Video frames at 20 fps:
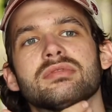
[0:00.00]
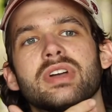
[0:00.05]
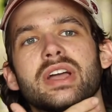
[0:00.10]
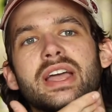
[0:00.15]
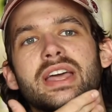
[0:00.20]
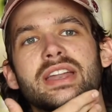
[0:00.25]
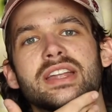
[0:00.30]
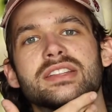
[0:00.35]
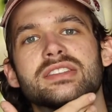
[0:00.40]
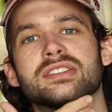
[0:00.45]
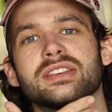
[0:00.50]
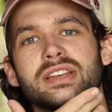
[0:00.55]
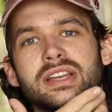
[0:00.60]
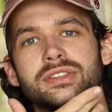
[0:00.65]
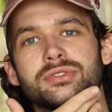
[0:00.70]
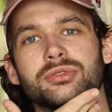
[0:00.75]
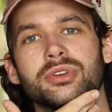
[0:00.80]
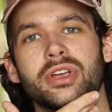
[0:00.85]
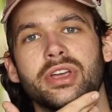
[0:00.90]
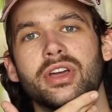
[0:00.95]
and
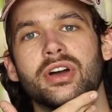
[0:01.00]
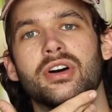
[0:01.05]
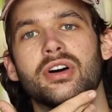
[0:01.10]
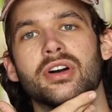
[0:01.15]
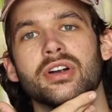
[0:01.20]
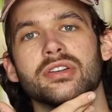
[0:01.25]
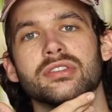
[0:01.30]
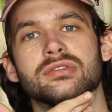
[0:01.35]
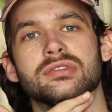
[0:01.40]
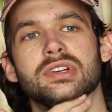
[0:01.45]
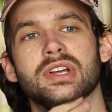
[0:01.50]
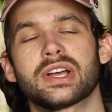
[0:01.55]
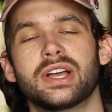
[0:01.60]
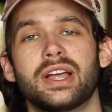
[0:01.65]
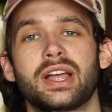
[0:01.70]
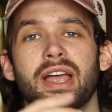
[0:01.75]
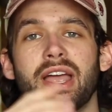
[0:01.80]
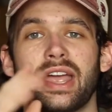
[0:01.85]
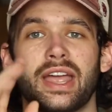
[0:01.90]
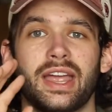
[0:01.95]
it's really hard.
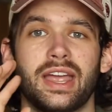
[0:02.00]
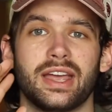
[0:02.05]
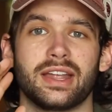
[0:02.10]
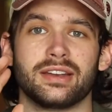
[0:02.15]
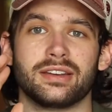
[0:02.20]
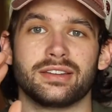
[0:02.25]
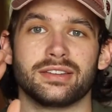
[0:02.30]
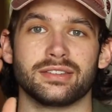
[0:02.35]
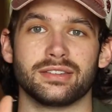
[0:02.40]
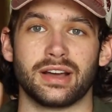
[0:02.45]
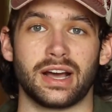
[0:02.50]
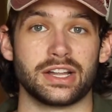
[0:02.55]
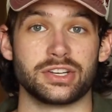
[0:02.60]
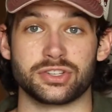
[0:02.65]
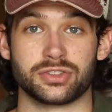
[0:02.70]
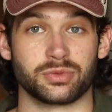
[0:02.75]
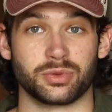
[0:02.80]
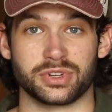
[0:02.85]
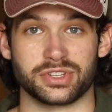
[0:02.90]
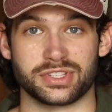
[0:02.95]
And I
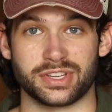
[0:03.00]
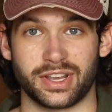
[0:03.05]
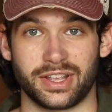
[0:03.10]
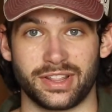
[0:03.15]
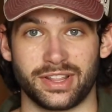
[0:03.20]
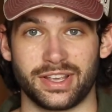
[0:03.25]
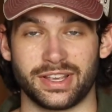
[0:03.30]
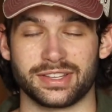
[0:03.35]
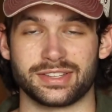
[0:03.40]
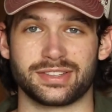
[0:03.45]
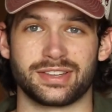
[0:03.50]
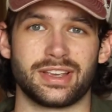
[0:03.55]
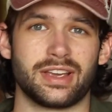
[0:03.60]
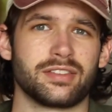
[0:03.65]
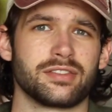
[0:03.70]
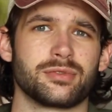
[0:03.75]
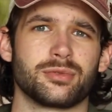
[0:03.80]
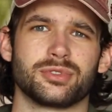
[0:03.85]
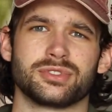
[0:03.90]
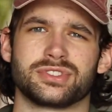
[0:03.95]
just want to say this,
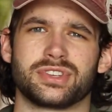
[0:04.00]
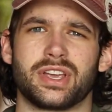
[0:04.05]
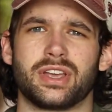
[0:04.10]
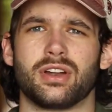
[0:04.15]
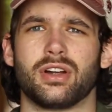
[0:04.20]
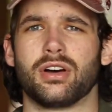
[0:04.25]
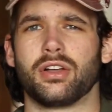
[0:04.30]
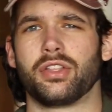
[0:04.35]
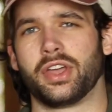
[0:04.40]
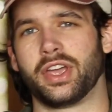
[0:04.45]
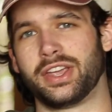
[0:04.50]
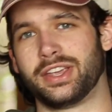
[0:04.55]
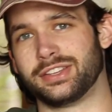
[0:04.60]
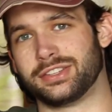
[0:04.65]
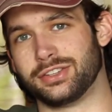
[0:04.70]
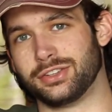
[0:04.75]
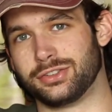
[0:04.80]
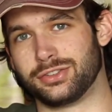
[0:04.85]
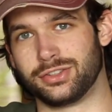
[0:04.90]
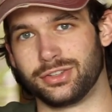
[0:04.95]
everyone's saying, oh, the
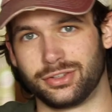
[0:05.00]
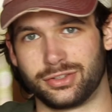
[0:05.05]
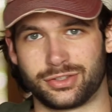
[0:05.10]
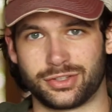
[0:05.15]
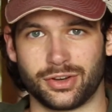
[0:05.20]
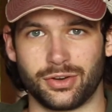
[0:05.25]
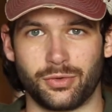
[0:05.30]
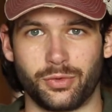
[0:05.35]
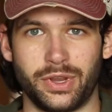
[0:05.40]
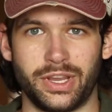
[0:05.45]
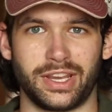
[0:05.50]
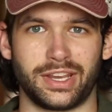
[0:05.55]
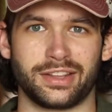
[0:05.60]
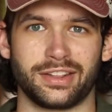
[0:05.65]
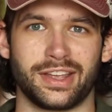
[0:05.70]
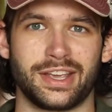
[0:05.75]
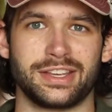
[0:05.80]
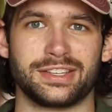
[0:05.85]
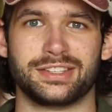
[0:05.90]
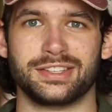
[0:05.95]
ACC is so weak,
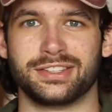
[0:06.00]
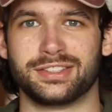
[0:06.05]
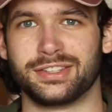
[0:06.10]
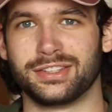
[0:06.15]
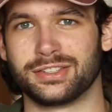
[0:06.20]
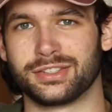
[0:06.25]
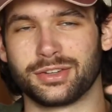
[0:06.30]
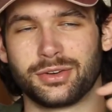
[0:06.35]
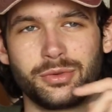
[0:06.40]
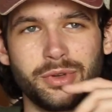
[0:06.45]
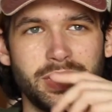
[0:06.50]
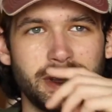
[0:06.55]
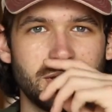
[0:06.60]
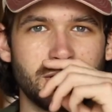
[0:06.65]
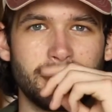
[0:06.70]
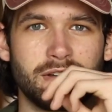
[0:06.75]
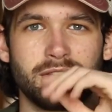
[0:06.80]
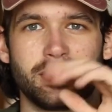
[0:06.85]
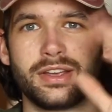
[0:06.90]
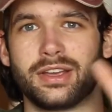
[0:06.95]
the ACC is so weak,
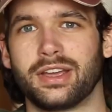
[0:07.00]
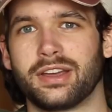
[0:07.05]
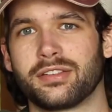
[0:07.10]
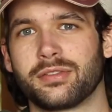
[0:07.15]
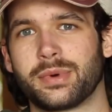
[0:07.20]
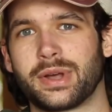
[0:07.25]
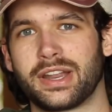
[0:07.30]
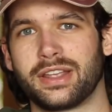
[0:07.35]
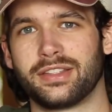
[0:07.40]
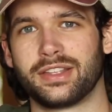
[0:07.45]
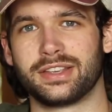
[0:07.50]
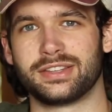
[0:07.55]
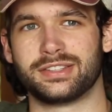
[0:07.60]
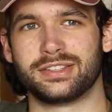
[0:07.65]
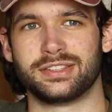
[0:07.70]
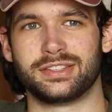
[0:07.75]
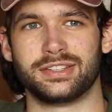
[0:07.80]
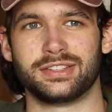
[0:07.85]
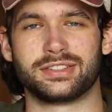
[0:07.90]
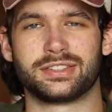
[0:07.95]
everybody in the
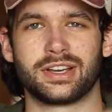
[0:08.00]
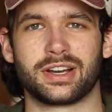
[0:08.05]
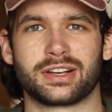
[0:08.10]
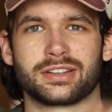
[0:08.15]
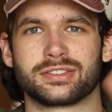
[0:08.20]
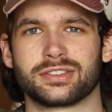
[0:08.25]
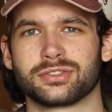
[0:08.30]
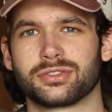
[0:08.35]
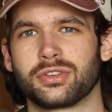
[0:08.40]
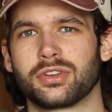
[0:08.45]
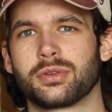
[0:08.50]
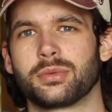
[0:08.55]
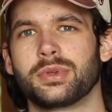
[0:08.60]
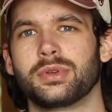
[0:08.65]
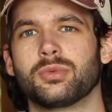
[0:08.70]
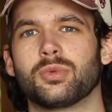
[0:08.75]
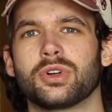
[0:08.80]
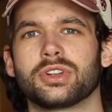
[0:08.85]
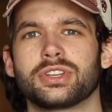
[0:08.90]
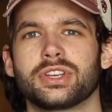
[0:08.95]
ACC sucks, there's only going to
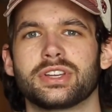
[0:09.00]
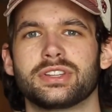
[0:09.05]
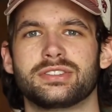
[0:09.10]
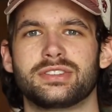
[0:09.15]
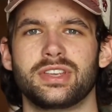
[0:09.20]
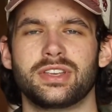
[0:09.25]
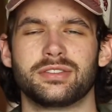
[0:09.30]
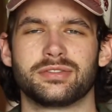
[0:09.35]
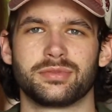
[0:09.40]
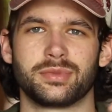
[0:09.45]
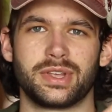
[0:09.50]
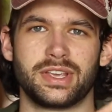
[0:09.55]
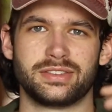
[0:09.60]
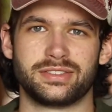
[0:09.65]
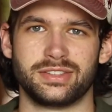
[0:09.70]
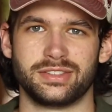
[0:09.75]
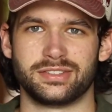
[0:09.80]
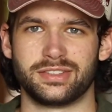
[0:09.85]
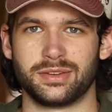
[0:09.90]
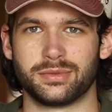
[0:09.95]
be one good team from the
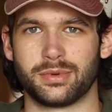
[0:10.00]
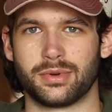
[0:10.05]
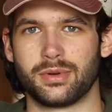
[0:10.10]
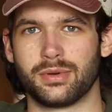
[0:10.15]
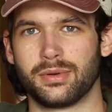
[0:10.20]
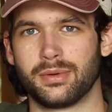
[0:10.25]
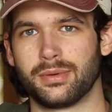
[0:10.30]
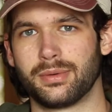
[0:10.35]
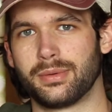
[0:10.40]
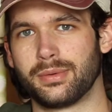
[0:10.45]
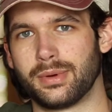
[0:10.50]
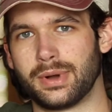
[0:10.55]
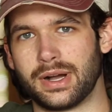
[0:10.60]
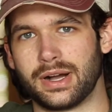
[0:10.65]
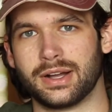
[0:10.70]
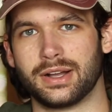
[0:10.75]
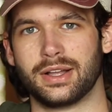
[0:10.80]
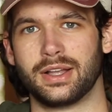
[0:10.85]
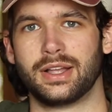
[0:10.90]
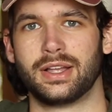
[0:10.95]
ACC, blah, blah, blah,
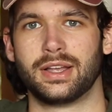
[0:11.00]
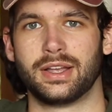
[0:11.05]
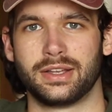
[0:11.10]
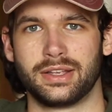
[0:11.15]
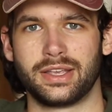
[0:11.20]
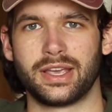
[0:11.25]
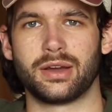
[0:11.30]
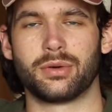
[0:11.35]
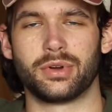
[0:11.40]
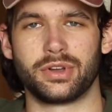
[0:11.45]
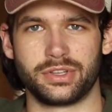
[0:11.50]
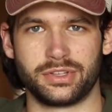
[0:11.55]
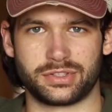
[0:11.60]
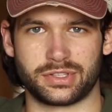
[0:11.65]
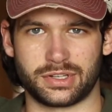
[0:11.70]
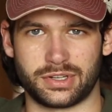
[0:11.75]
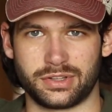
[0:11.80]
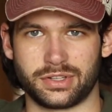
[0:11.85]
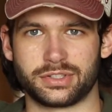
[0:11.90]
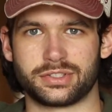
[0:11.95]
blah. Yeah, well, you
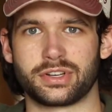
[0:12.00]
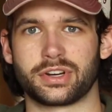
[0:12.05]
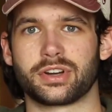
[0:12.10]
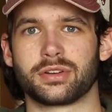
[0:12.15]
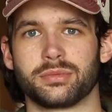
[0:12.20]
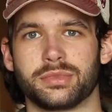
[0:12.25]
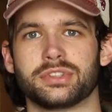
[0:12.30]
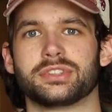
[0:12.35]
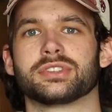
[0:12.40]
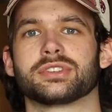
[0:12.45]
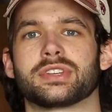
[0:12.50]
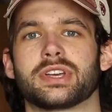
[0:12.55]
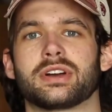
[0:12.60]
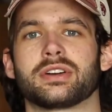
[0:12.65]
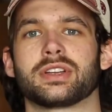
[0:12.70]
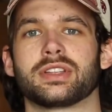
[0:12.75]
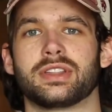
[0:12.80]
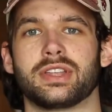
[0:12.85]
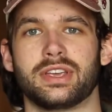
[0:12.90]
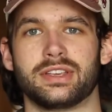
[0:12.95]
saw in the tournament just how
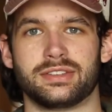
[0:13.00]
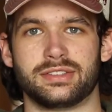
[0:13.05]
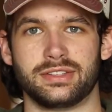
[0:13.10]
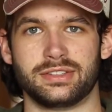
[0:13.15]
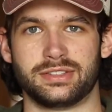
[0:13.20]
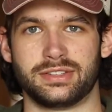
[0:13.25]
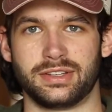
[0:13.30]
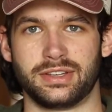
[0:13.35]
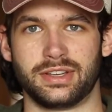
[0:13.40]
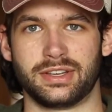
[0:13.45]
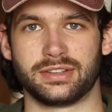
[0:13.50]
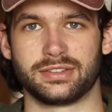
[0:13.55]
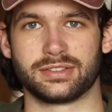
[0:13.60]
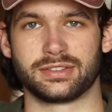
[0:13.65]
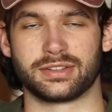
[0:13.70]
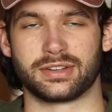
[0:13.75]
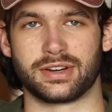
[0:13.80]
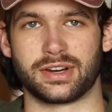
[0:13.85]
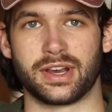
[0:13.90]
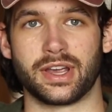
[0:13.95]
good the ACC is.
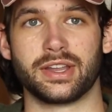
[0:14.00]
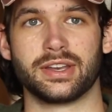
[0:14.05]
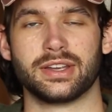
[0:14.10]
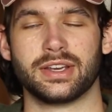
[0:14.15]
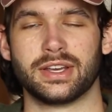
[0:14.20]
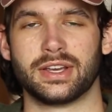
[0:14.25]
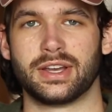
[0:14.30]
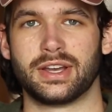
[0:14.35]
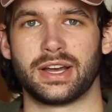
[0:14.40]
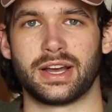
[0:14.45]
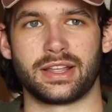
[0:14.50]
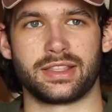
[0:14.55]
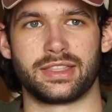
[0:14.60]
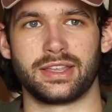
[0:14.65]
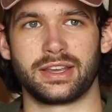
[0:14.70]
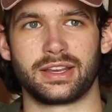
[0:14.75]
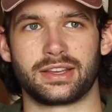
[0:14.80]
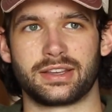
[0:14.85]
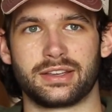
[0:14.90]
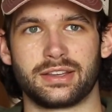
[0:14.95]
All right, I
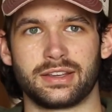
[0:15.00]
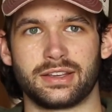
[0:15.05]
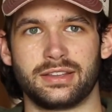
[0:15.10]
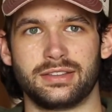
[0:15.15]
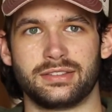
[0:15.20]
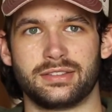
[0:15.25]
think